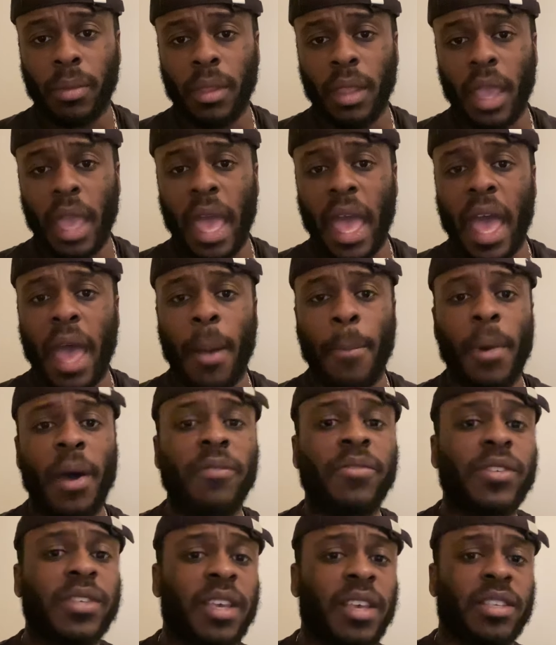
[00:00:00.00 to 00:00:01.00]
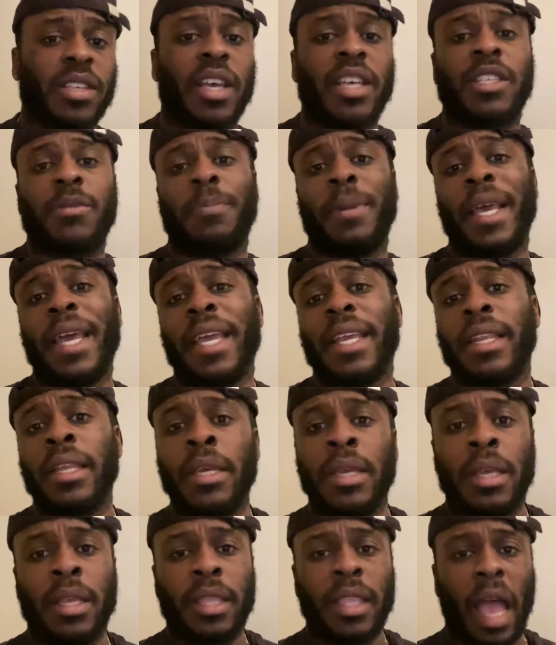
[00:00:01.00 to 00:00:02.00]
Month 6, I explained
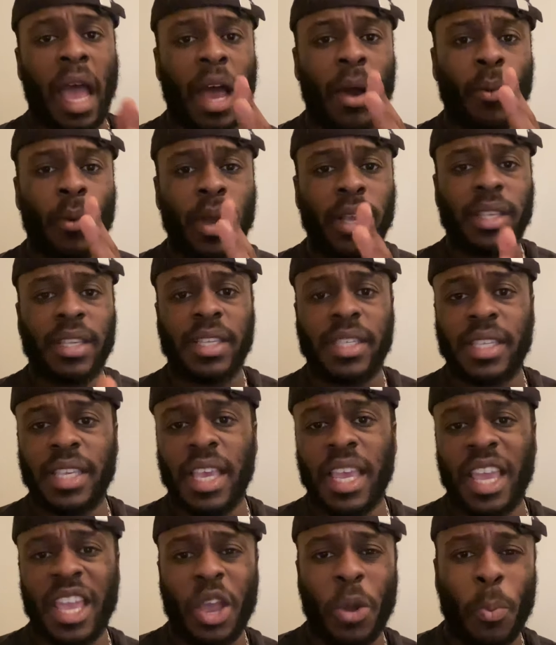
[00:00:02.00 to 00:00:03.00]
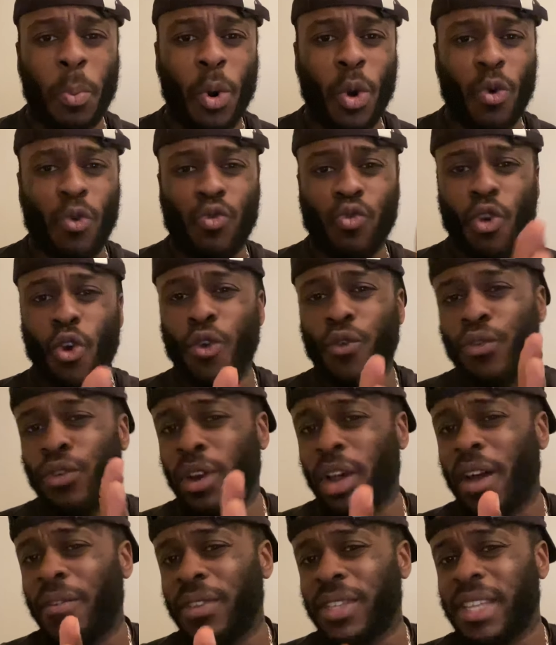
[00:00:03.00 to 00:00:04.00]
that I wanted to see more growth on the
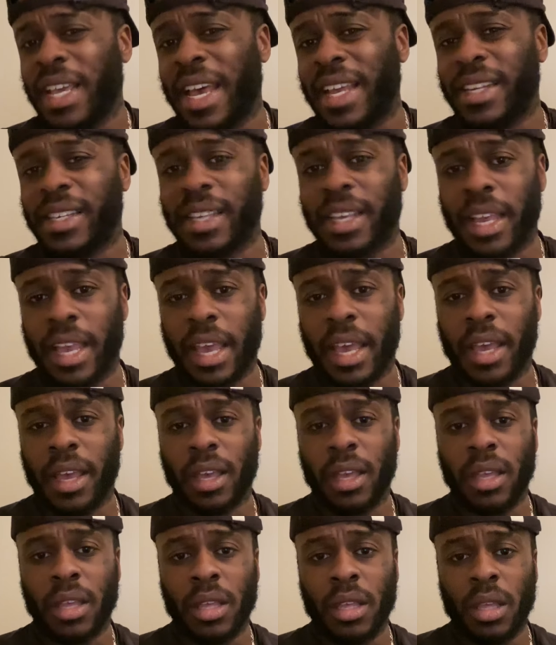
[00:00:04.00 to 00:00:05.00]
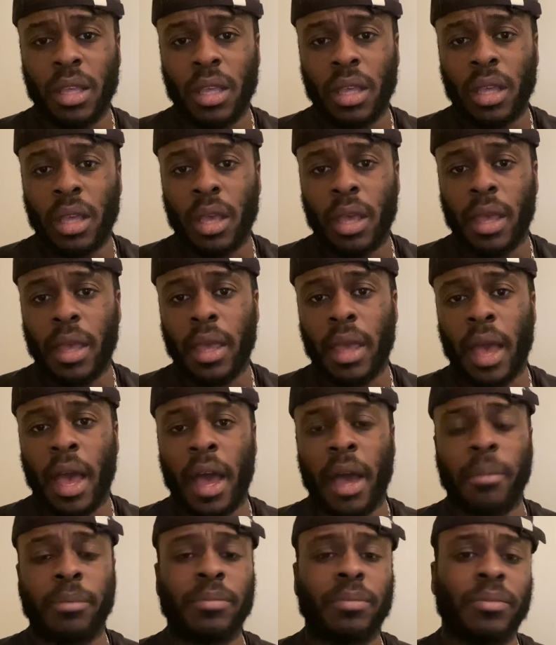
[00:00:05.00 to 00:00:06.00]
other side of the hair.
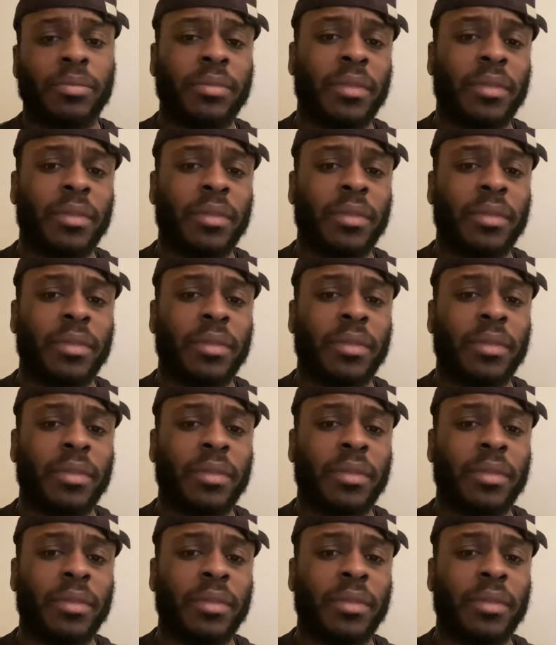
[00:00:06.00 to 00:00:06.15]
I